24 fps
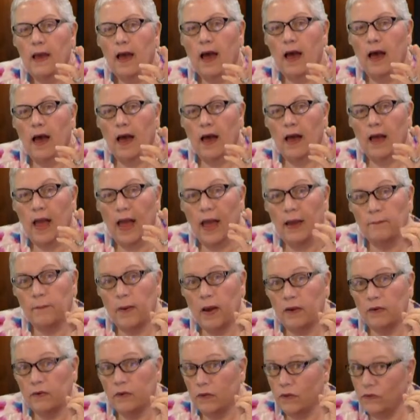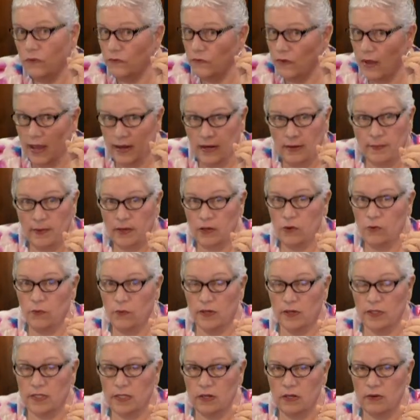But anybody who
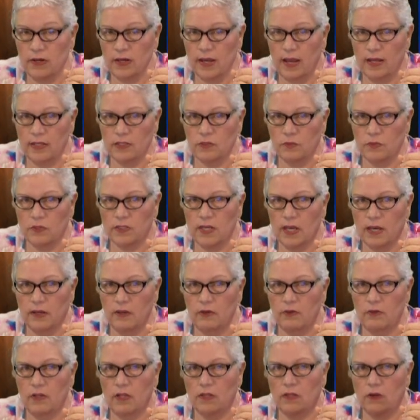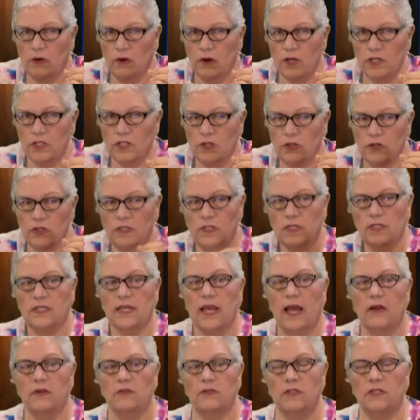wears hearing aids will tell you that there are certain
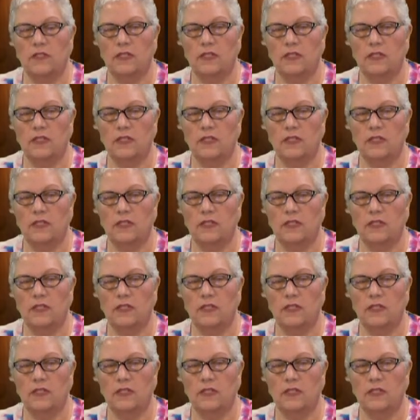sounds